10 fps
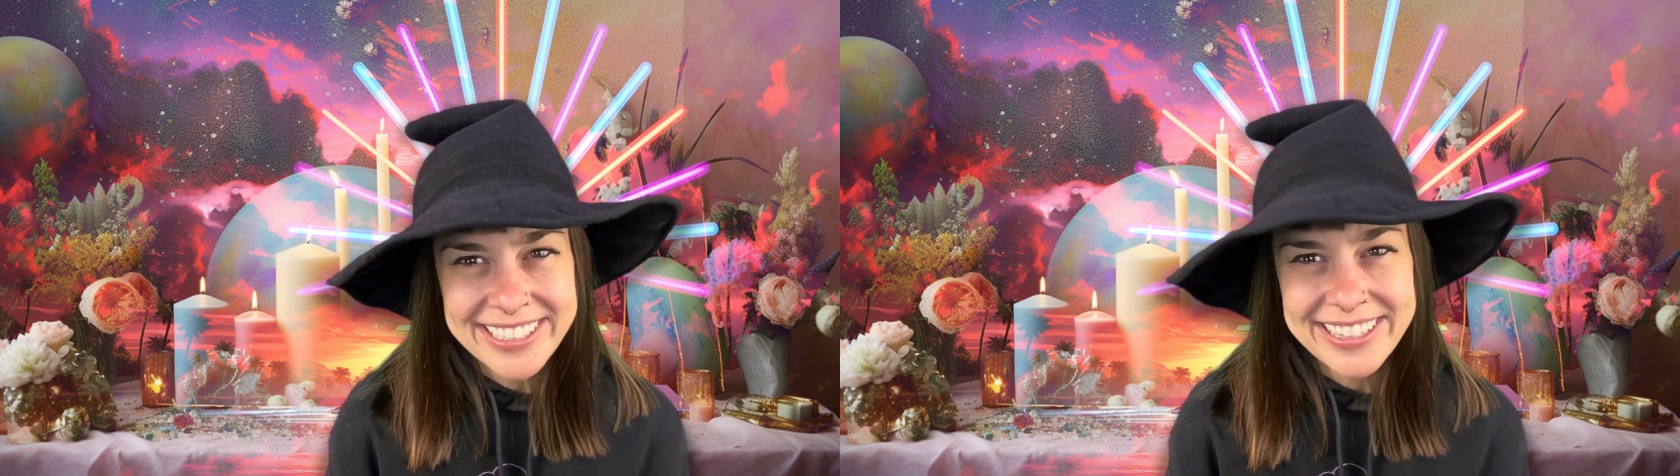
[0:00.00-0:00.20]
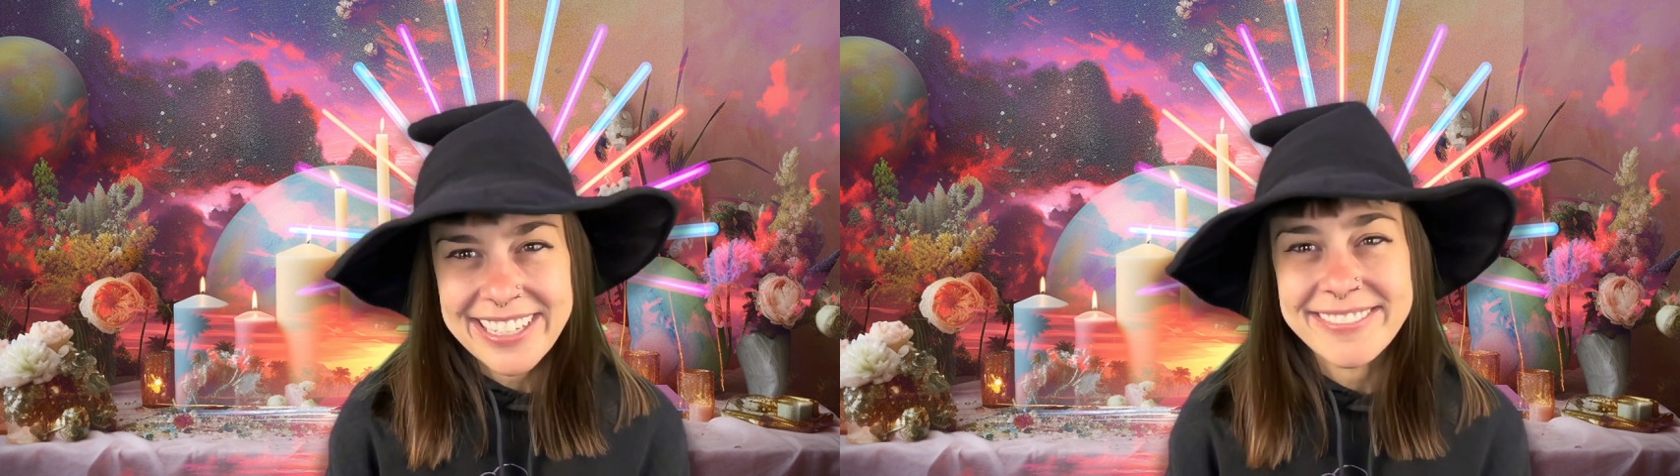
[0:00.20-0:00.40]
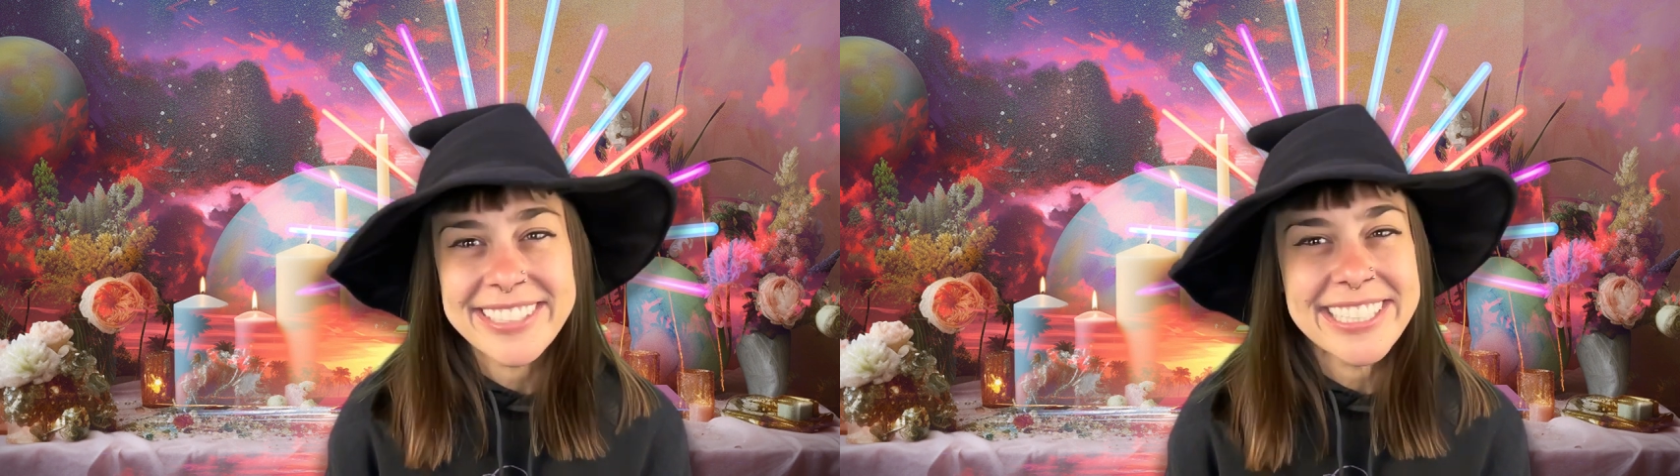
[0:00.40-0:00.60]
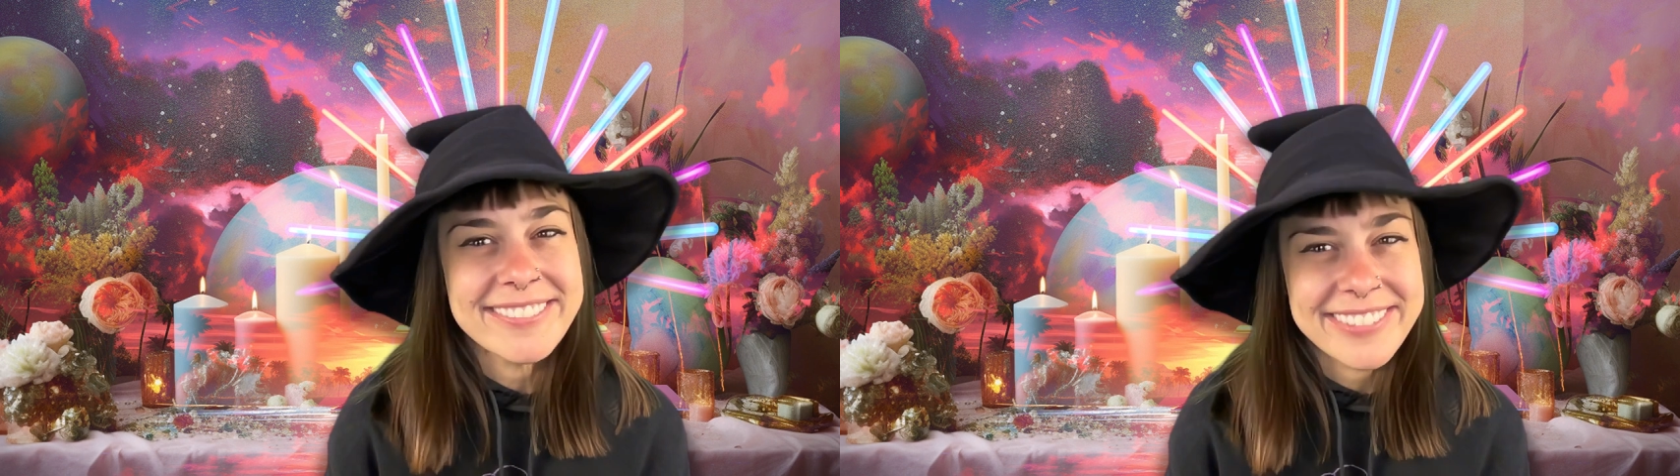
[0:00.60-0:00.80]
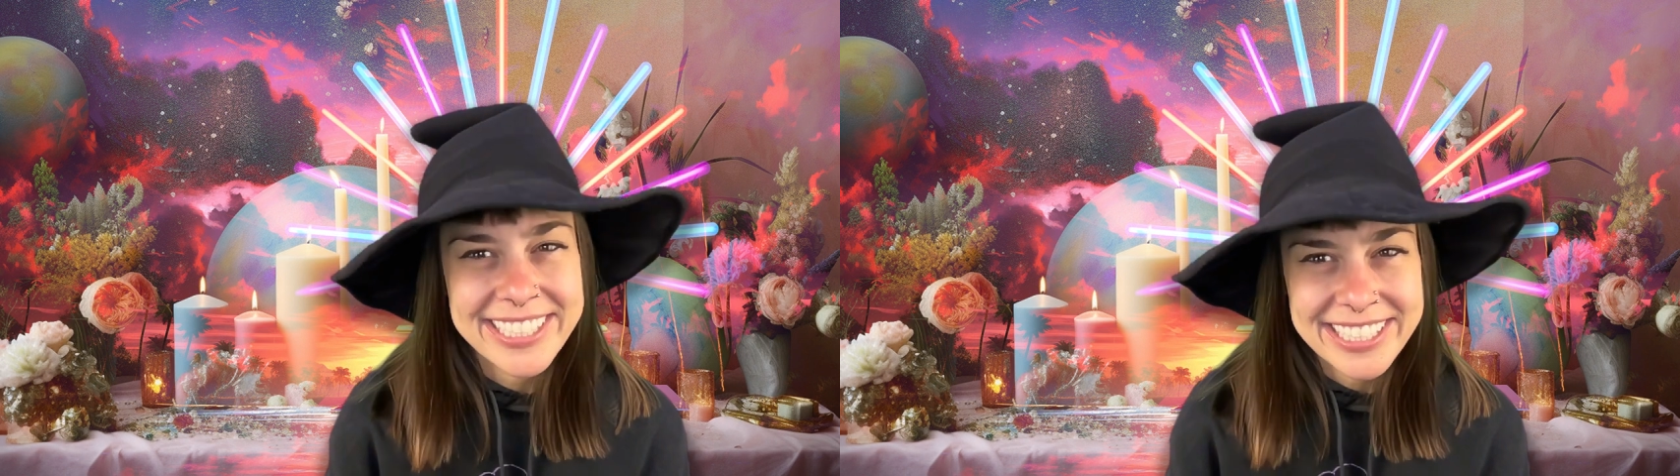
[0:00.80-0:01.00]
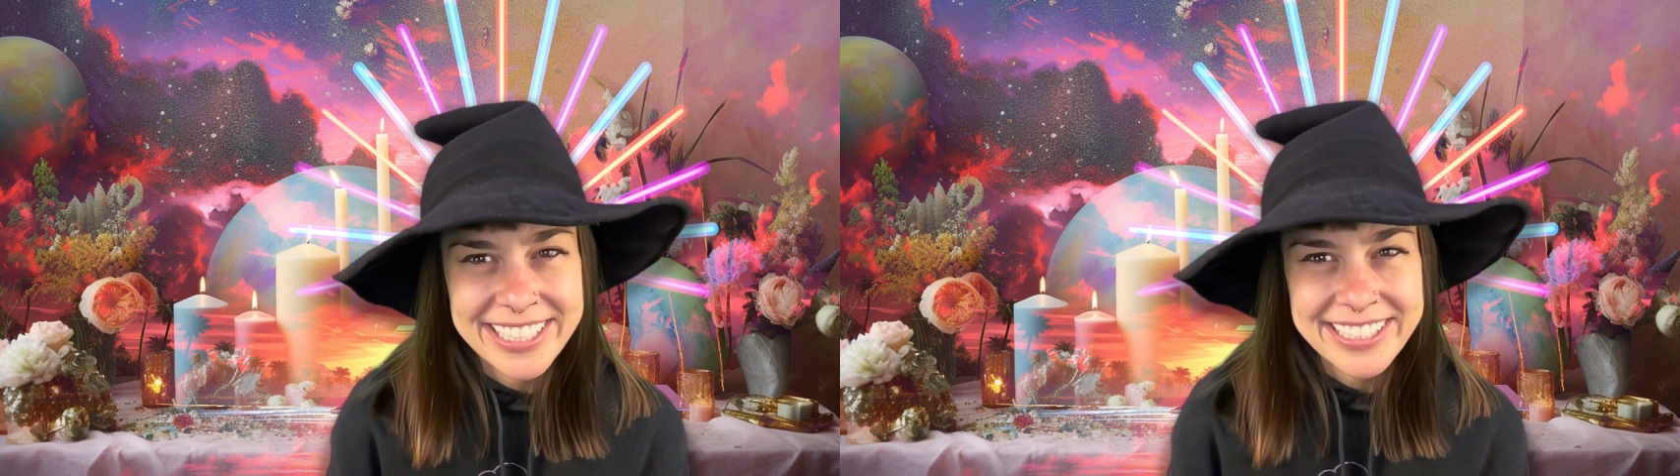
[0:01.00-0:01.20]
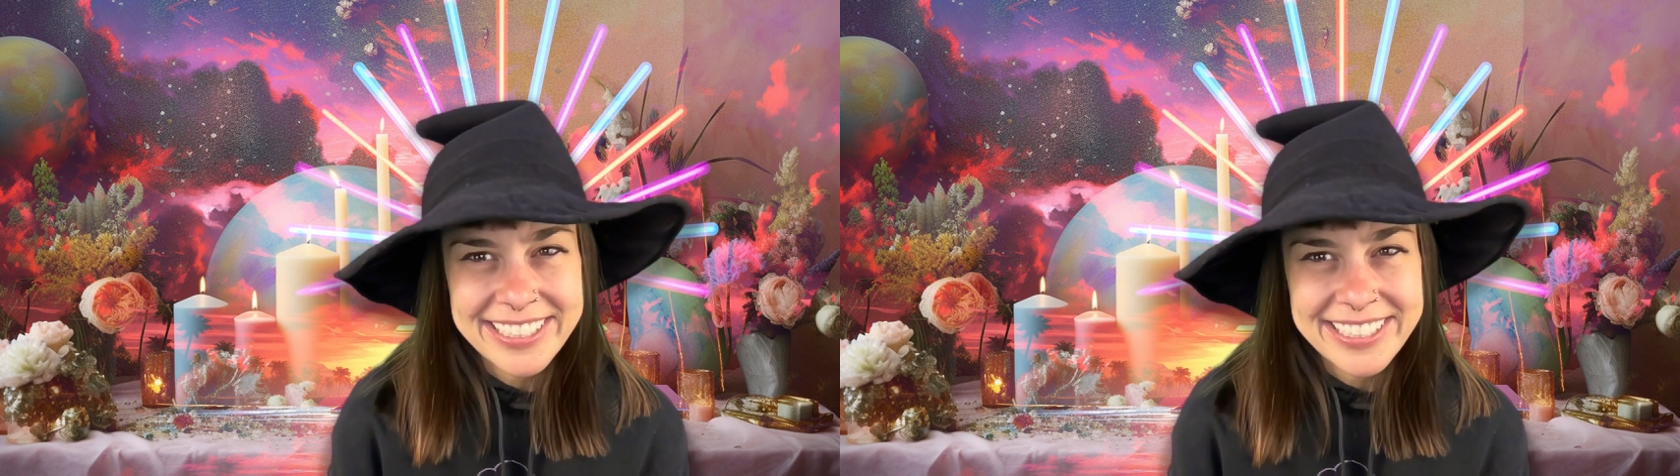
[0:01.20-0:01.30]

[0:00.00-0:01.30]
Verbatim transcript: life-giving.